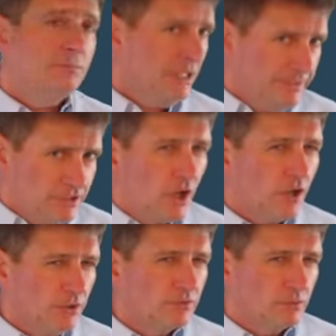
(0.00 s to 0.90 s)
But let me
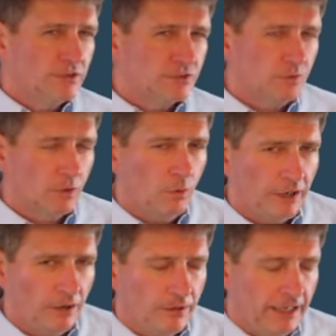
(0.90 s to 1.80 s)
talk you through this real
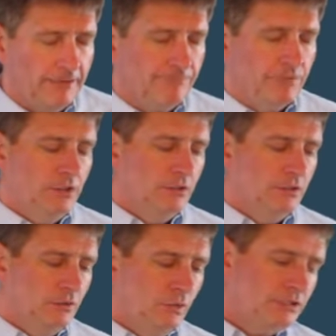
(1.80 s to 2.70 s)
quick, okay?
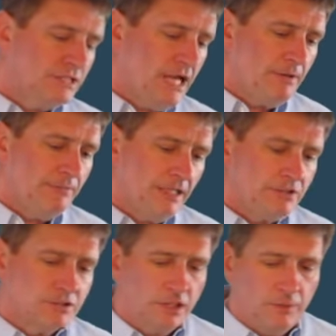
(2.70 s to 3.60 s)
Well, Tom, I'm
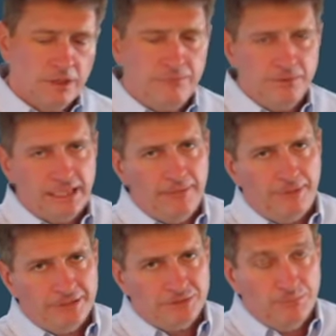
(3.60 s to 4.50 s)
not sure I want to put that
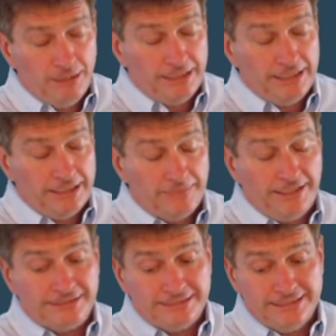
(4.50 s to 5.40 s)
much money into
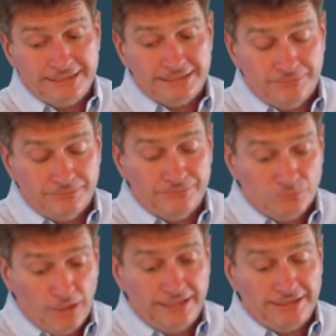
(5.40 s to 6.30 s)
my system
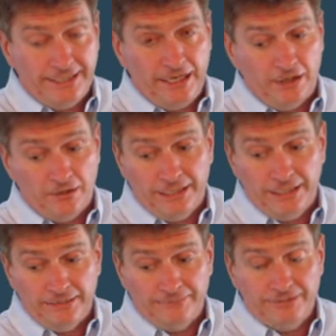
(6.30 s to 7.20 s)
right
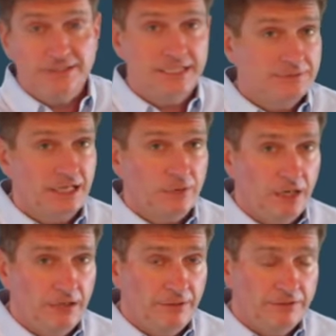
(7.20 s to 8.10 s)
now. That seems like
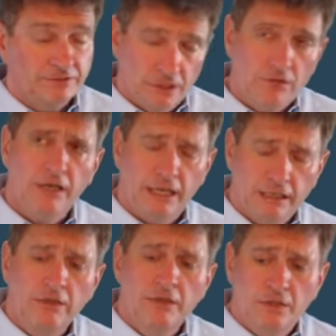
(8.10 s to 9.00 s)
quite a bit.
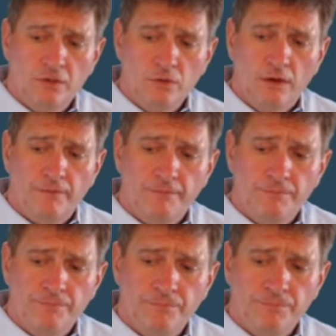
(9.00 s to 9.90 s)
Okay. Well,
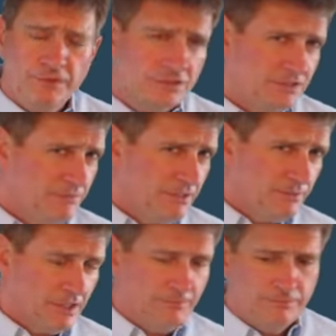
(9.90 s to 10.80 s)
Mrs. Smith,
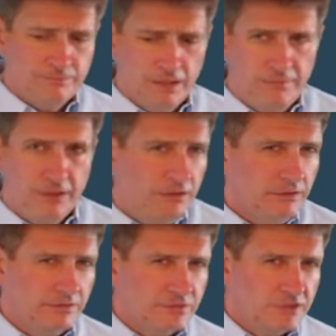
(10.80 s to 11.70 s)
what I'm
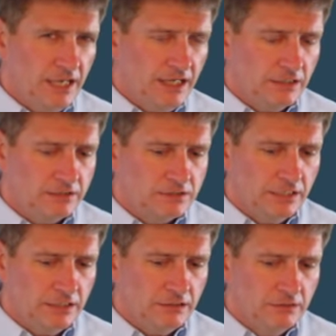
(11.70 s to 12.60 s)
hearing you say is
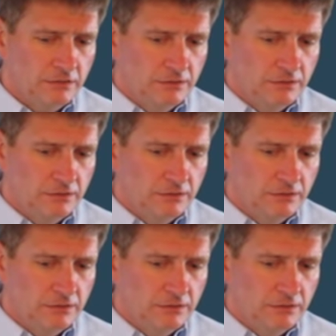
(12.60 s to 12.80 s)
that